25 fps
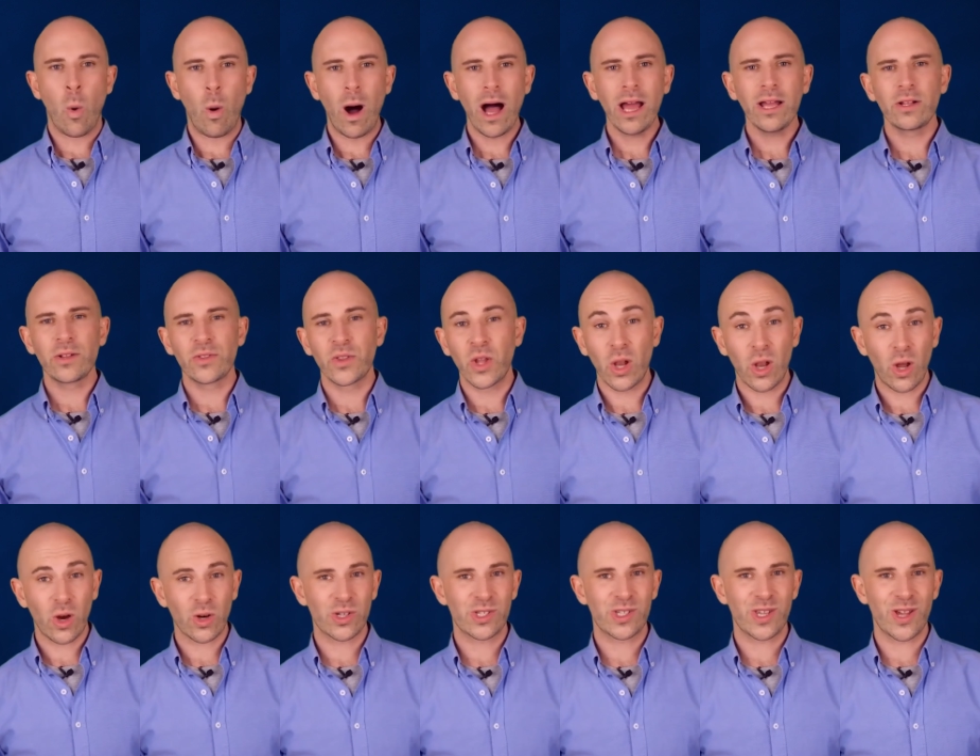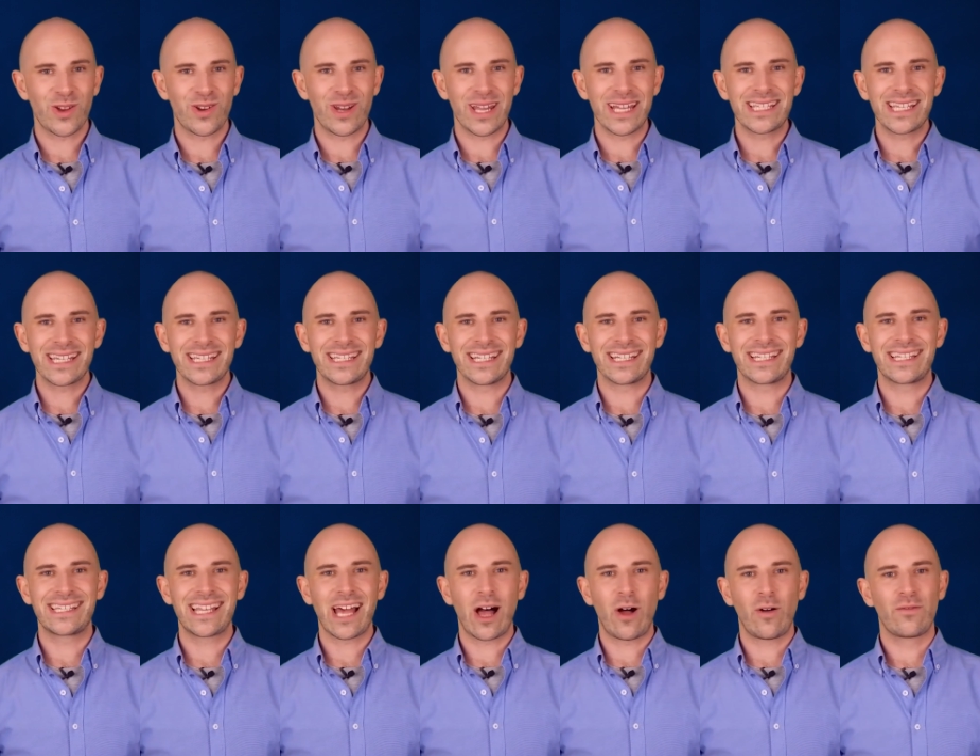While naloxone isn't
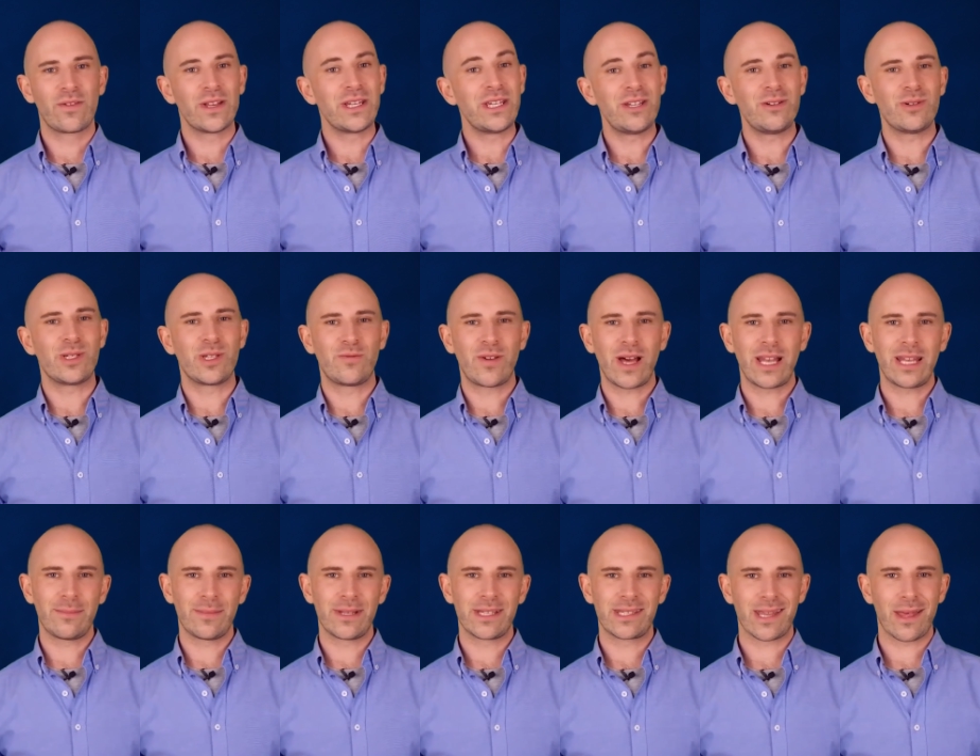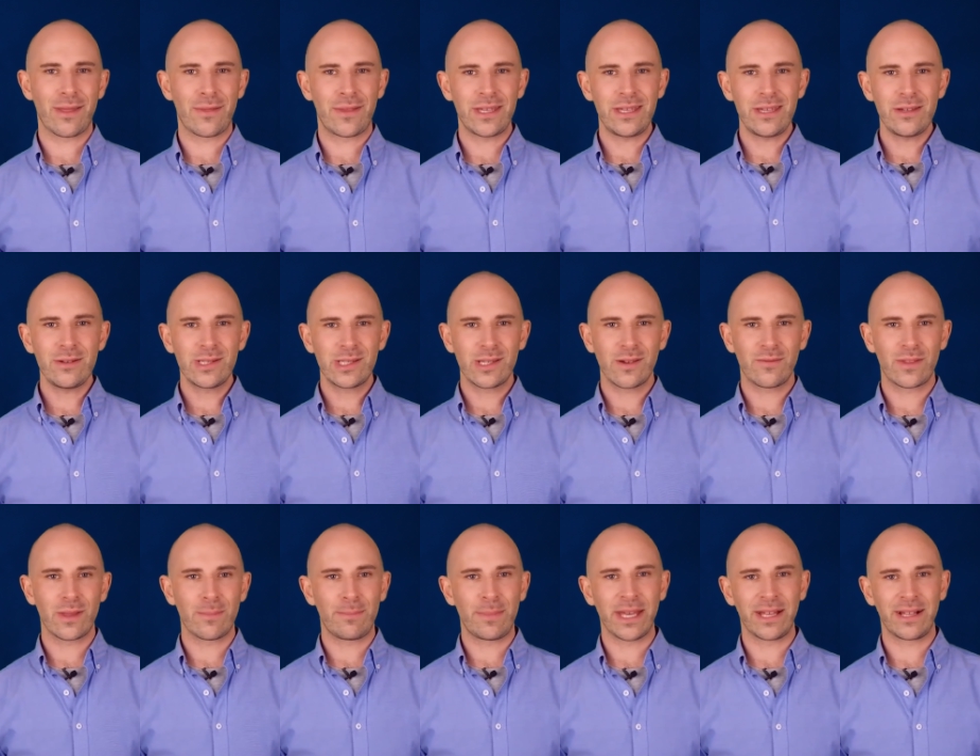itself a new development, the use
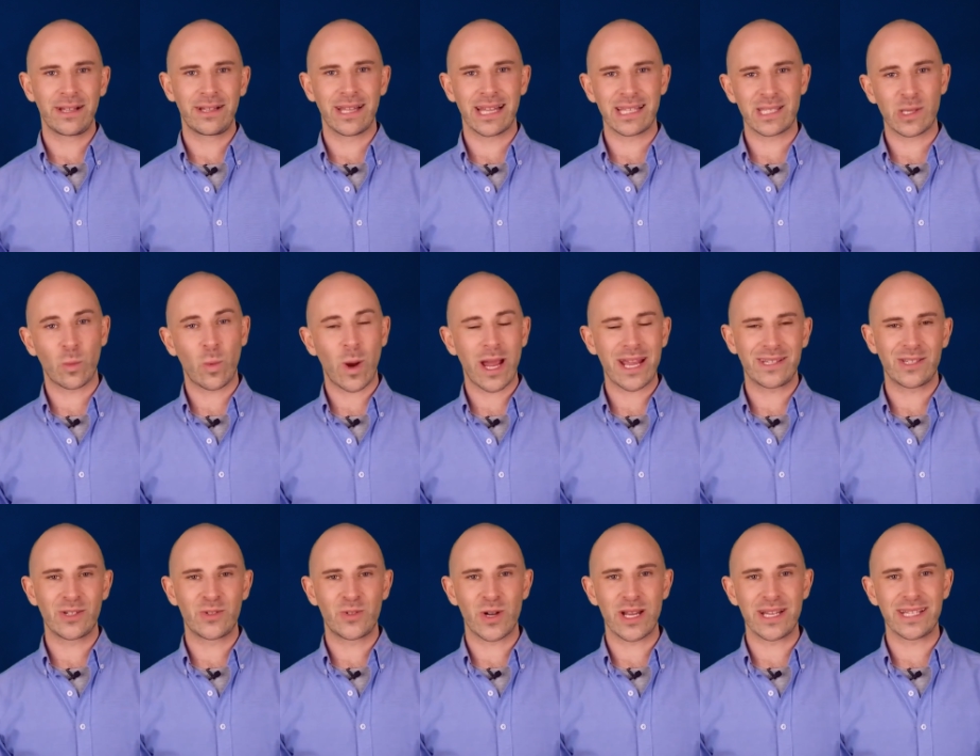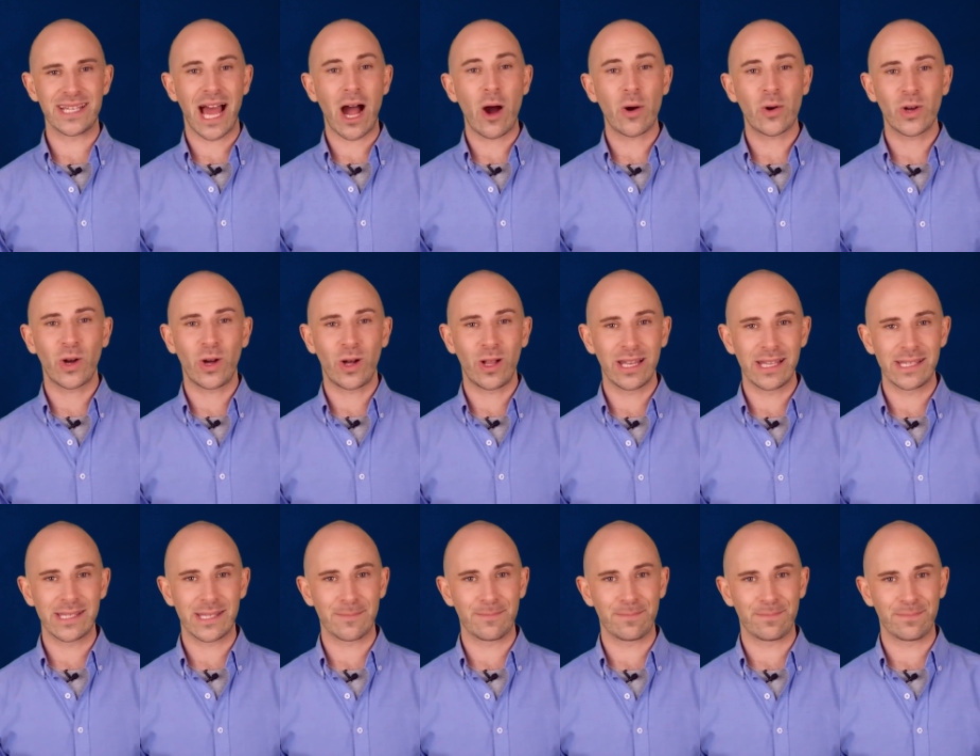of the pill as a way to treat
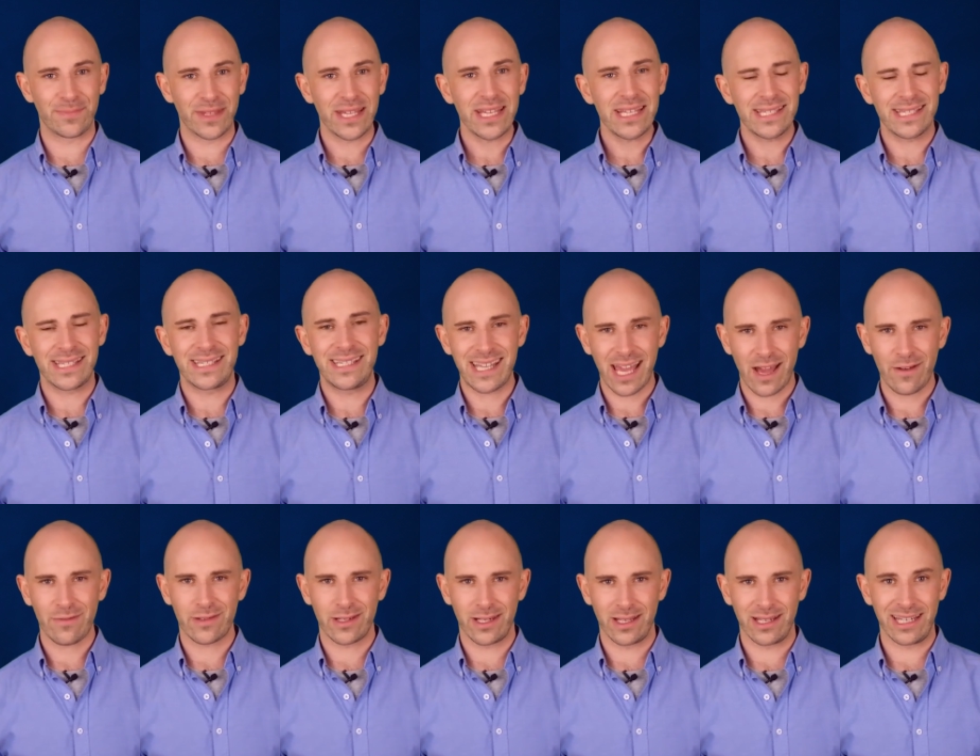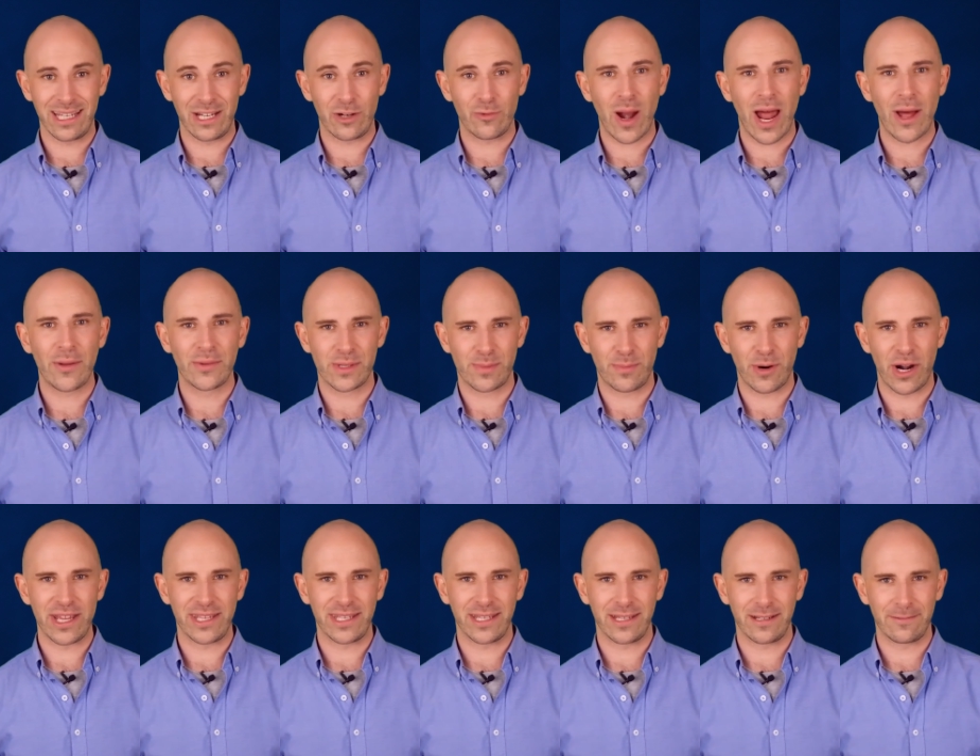alcoholism is definitely
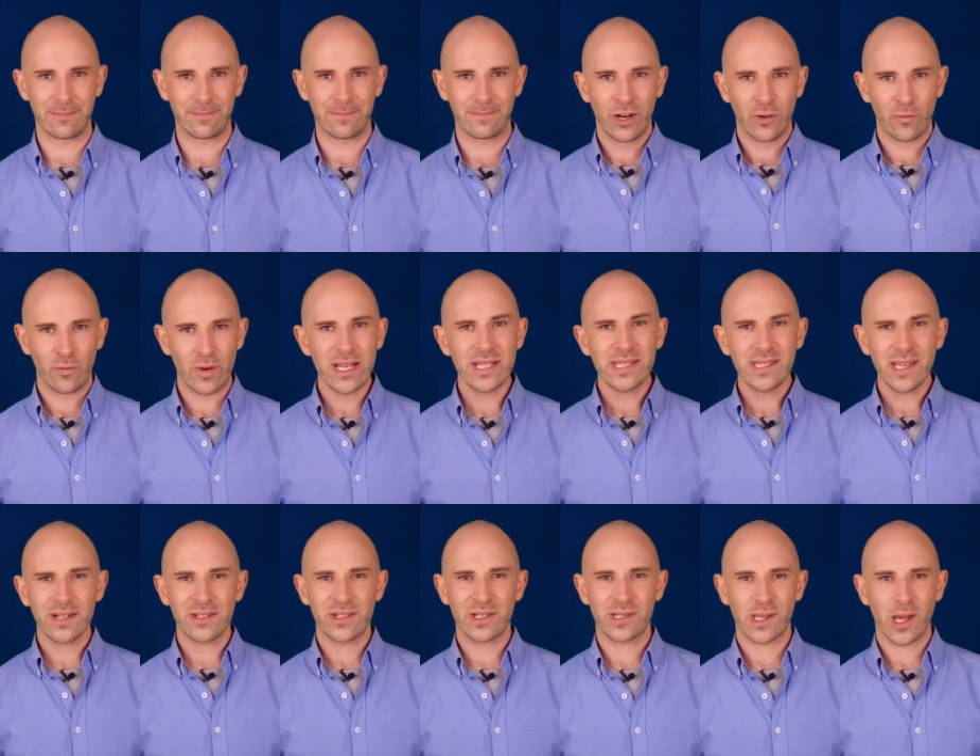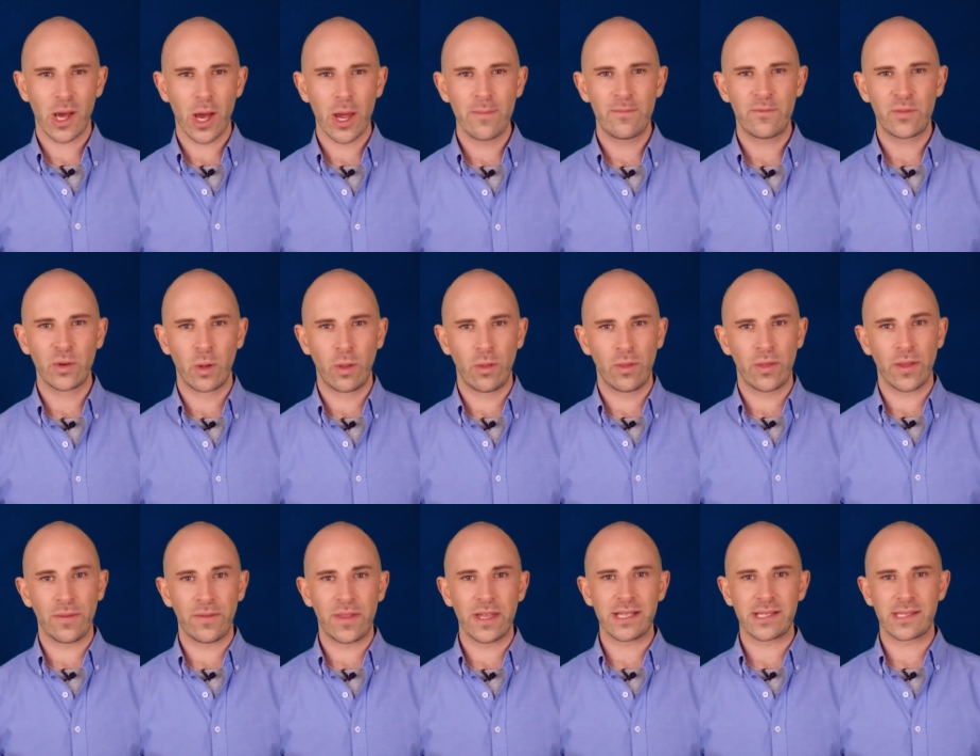groundbreaking. Researchers are hopeful
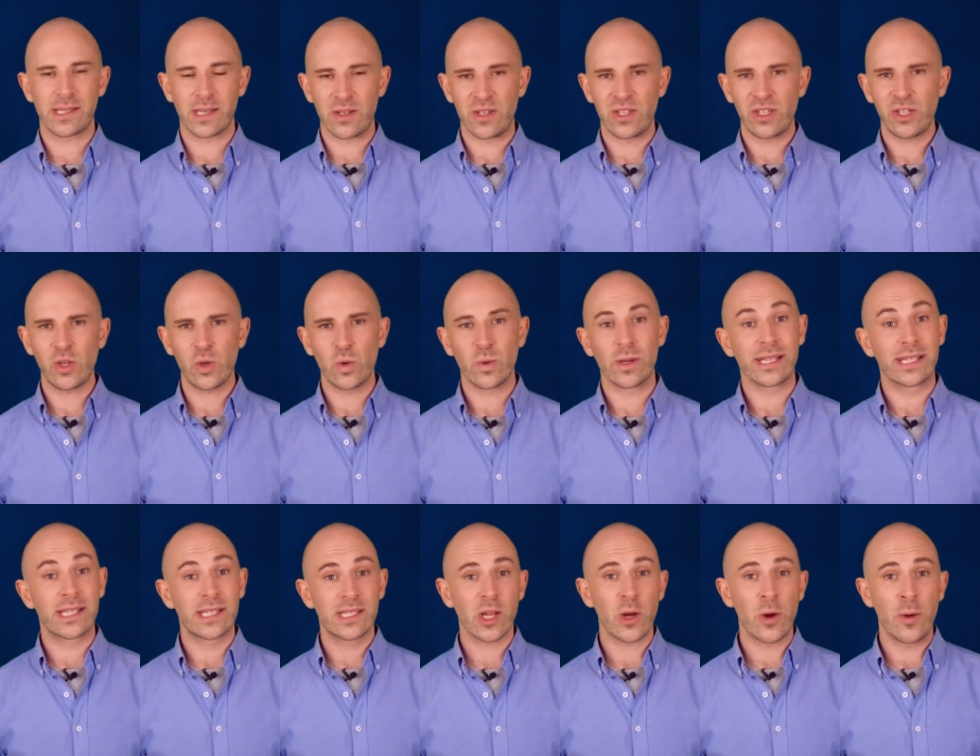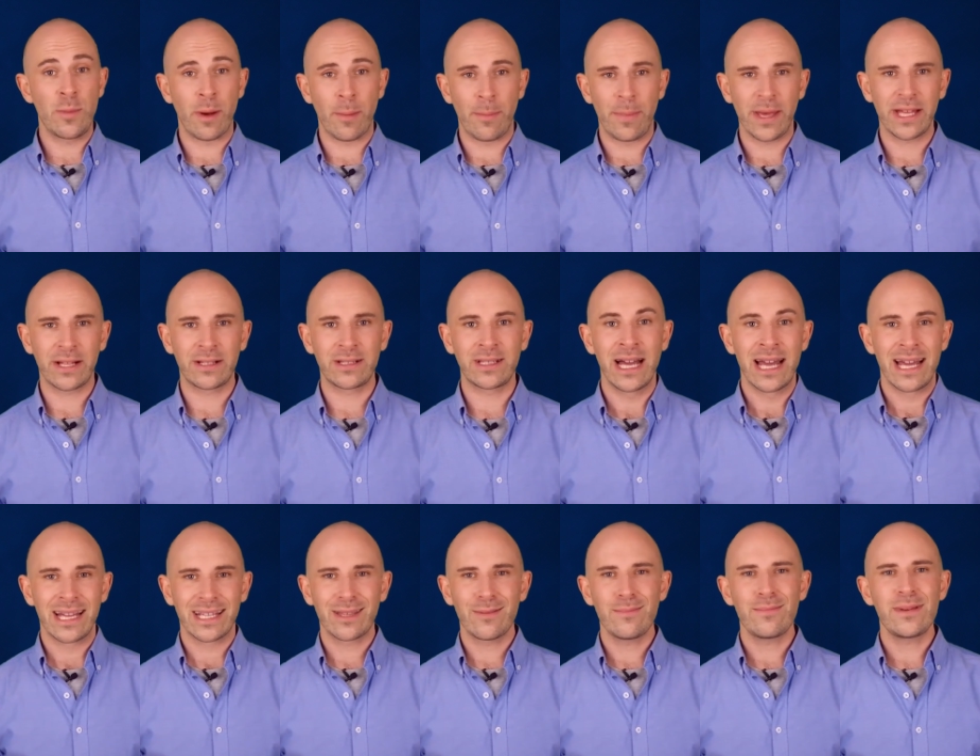that this new sober pill
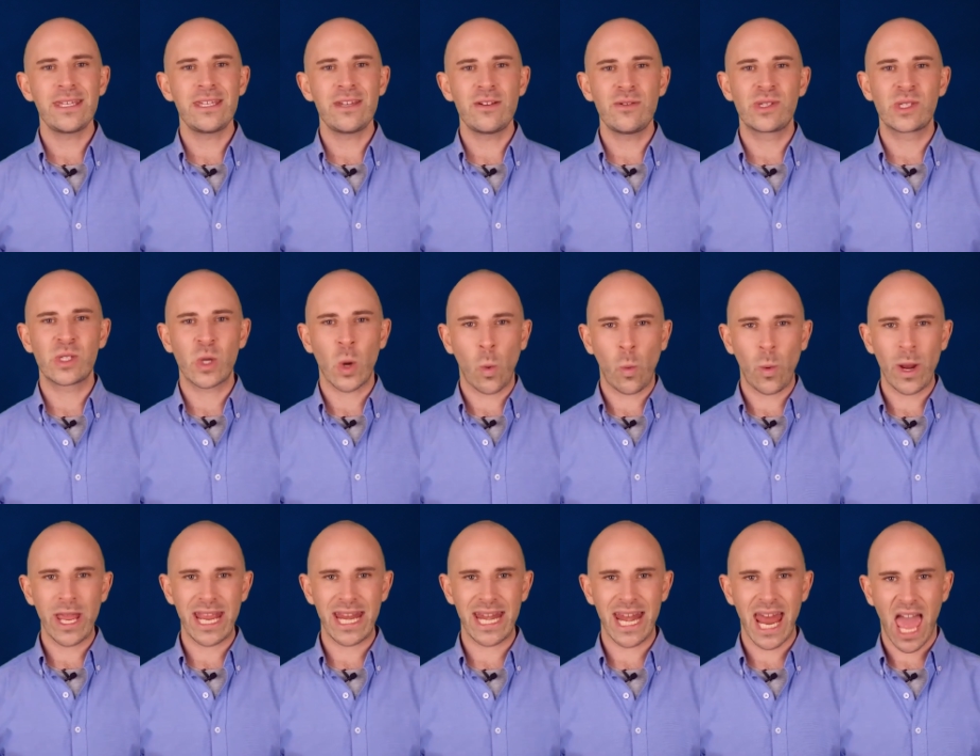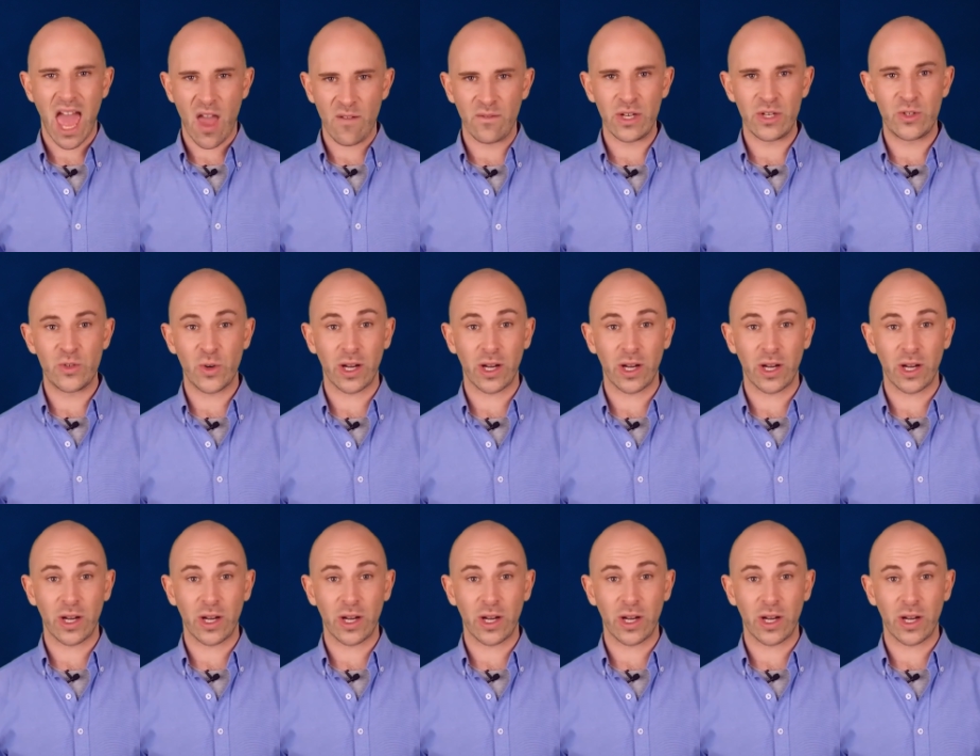can be used to wean heavy